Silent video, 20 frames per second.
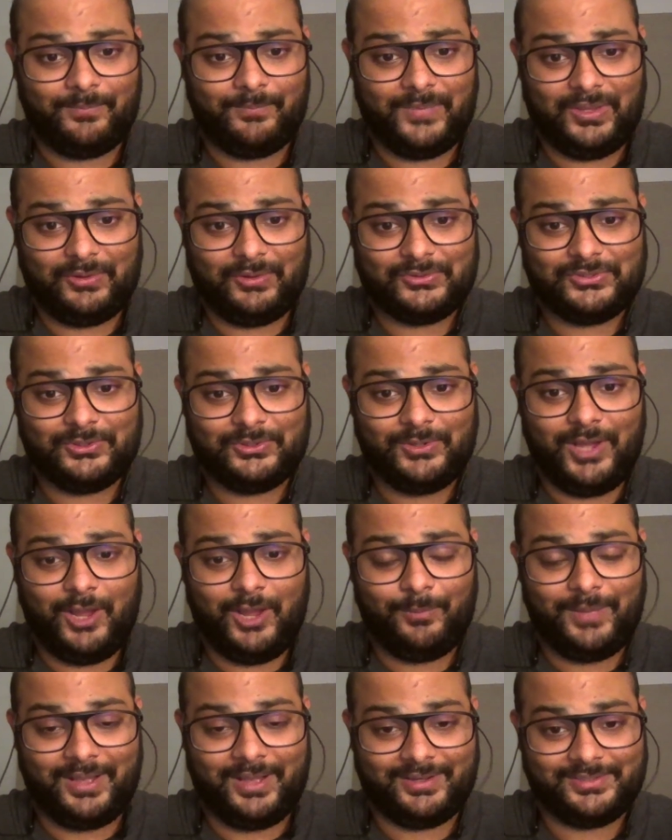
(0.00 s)
Because you know
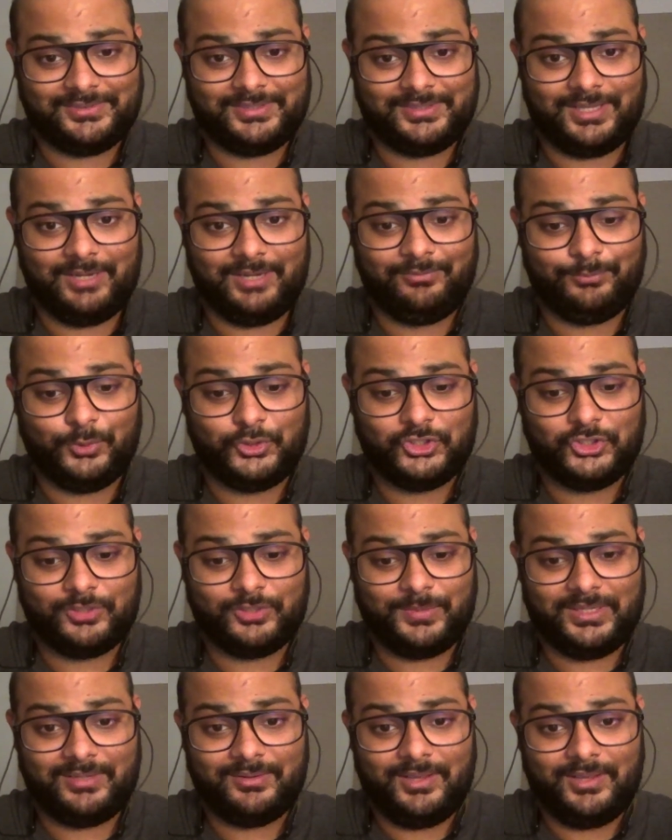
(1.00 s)
how Pakistan pushed
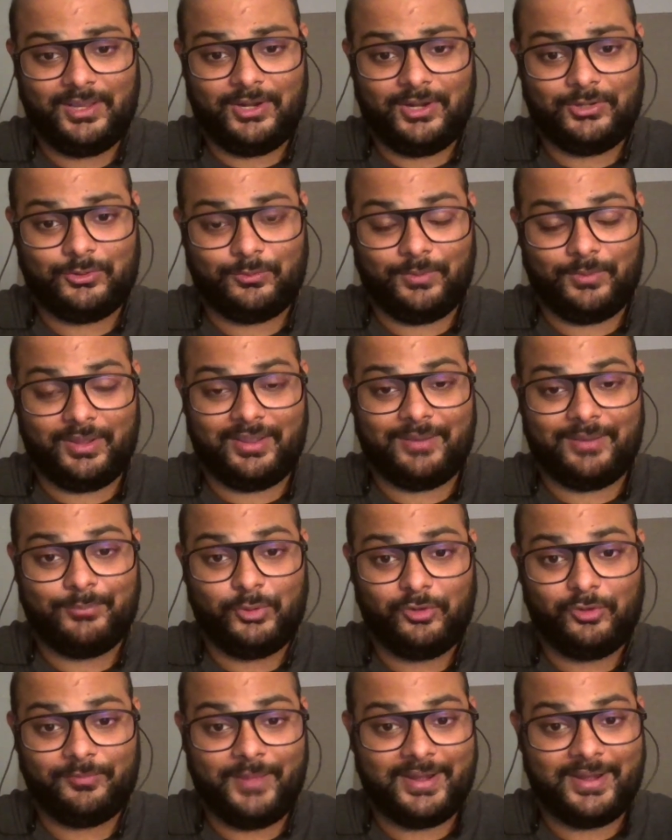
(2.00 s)
me to
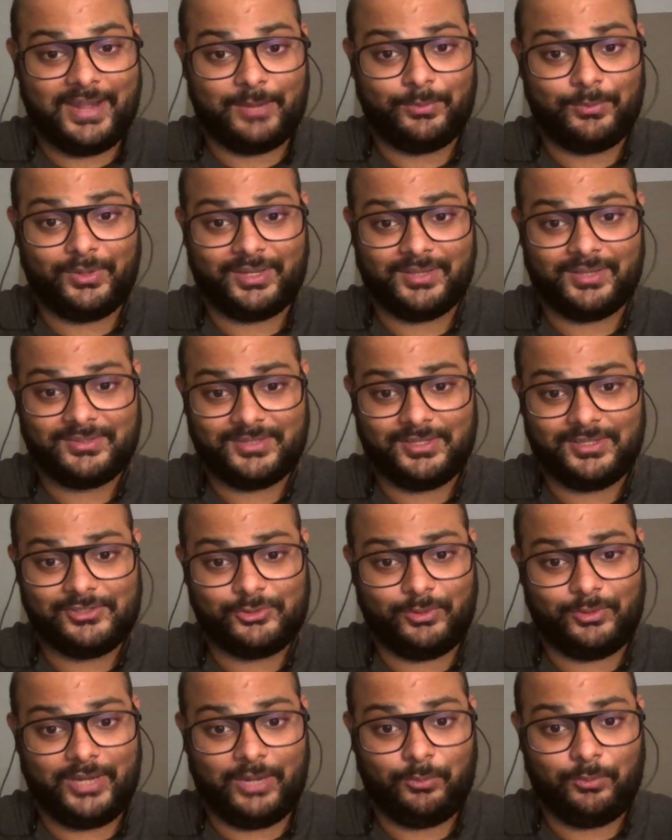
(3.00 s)
improve my networking skills
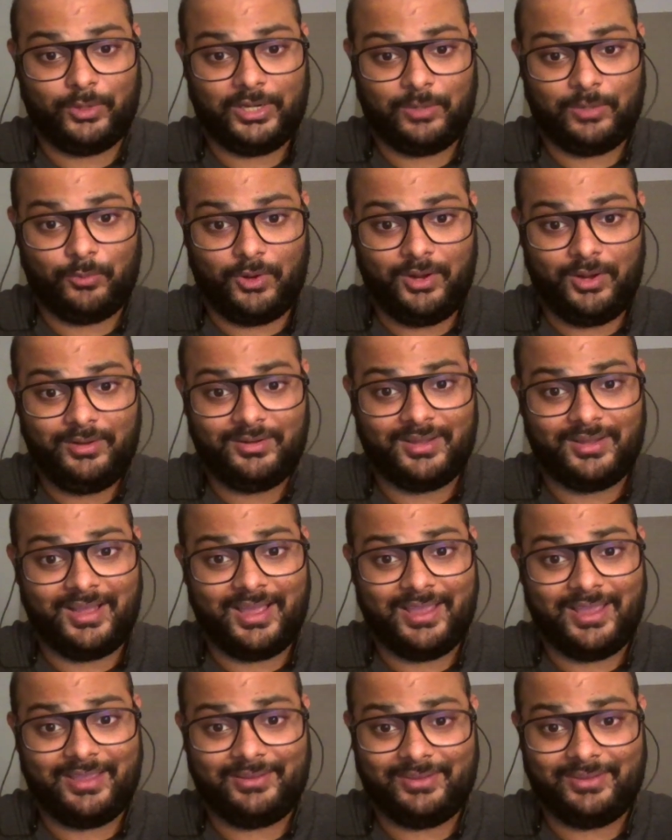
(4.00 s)
to get what I want.
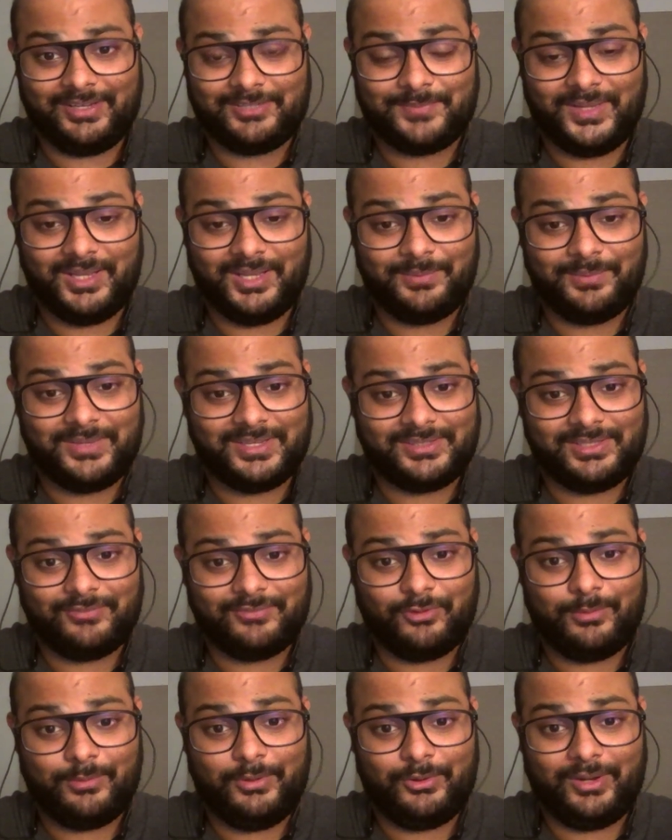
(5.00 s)
It's become easy
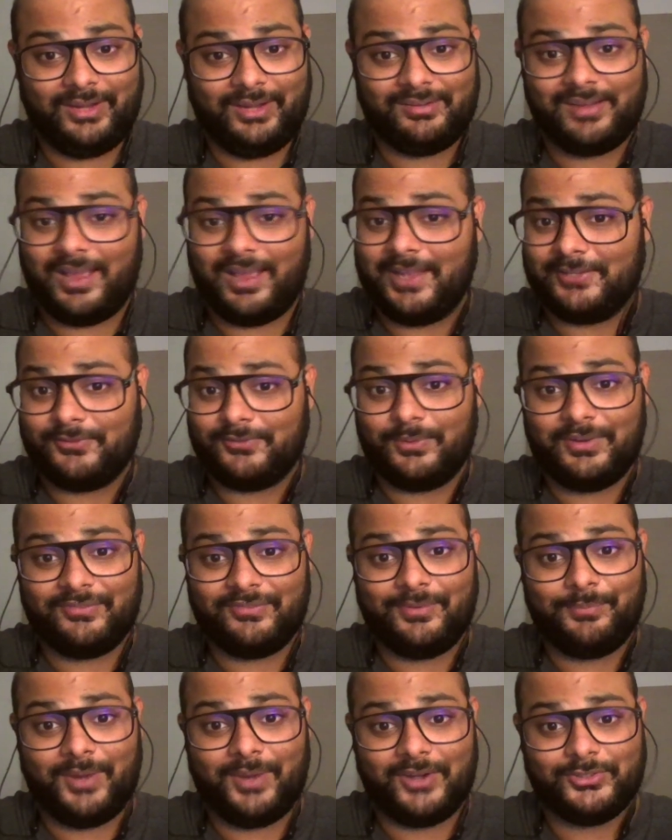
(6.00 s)
for me to get clients from
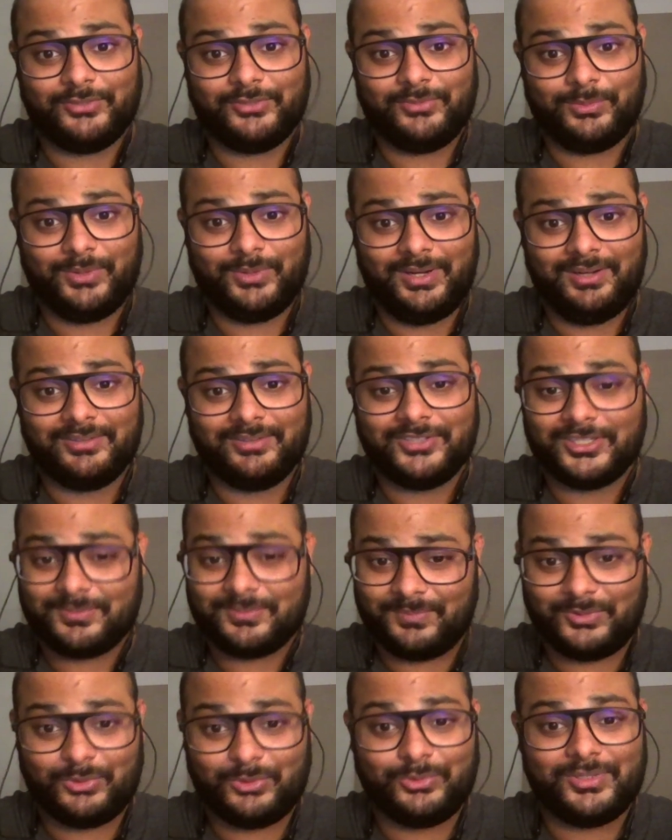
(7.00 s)
different parts of the world just
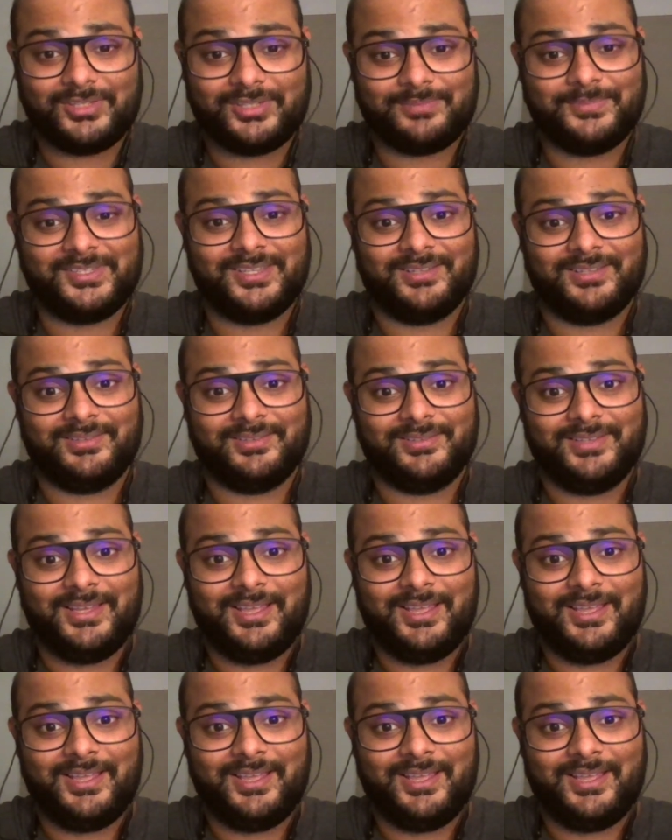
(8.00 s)
through this skill.